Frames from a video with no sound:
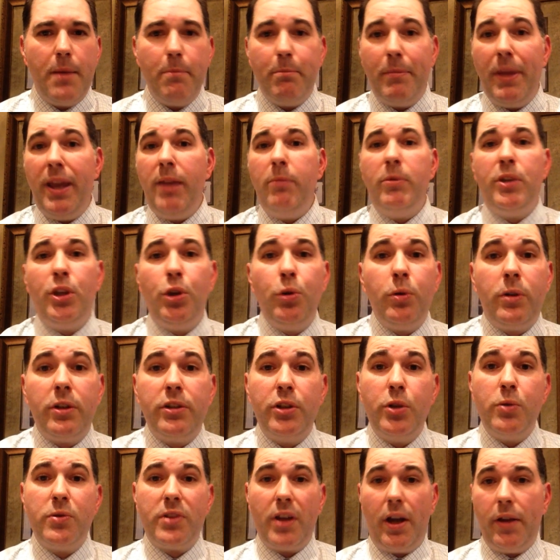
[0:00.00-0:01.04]
Maybe you could
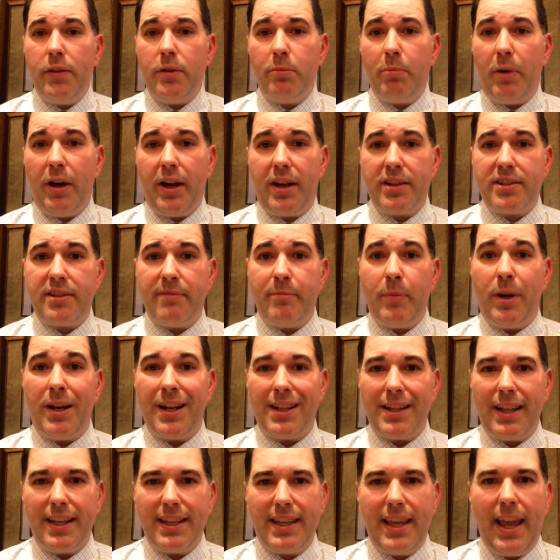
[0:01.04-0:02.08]
use other buckets of money
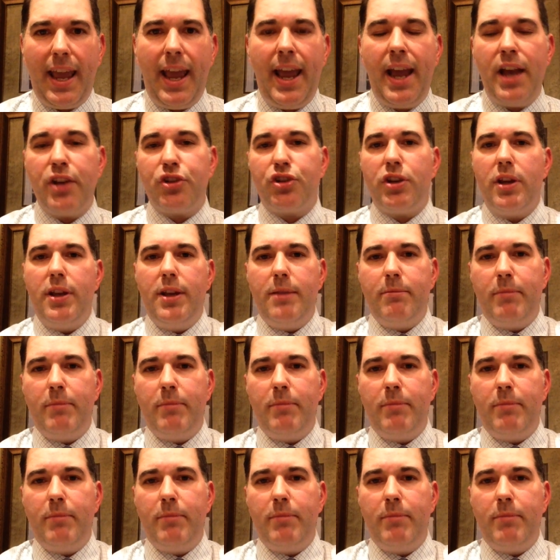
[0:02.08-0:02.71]
like cash.